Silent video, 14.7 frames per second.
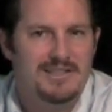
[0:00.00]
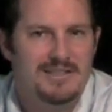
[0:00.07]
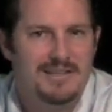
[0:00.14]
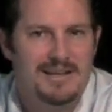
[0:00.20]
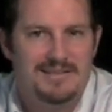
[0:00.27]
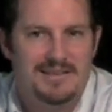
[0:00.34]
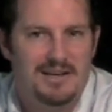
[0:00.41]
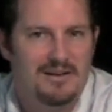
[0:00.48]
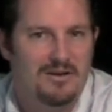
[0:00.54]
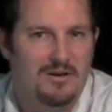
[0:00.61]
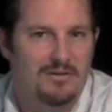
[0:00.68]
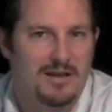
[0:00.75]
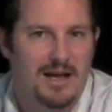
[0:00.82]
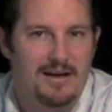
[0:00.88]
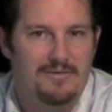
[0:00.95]
testing, and
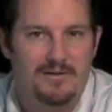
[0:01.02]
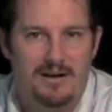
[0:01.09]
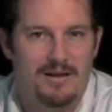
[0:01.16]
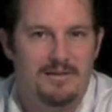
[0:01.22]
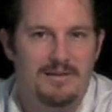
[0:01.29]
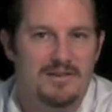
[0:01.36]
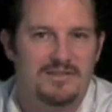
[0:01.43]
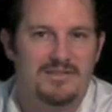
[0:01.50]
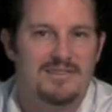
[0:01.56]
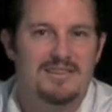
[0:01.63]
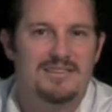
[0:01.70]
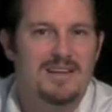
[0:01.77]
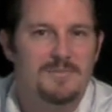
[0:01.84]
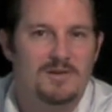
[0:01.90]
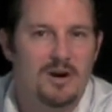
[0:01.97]
go live.
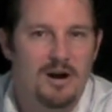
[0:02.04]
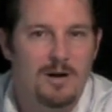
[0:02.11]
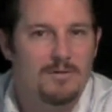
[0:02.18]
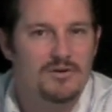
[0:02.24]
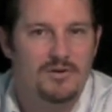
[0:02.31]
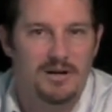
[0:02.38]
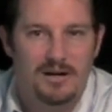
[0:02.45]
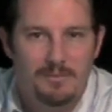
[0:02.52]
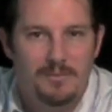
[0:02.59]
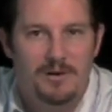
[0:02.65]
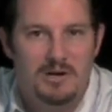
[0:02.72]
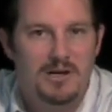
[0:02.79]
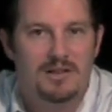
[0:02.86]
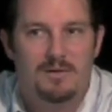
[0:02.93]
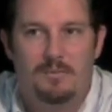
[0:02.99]
These steps are arbitrary, but
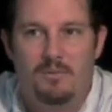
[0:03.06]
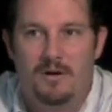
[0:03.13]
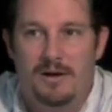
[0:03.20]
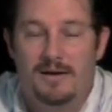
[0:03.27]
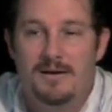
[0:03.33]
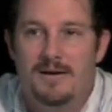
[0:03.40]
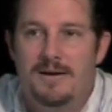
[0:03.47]
you get the point.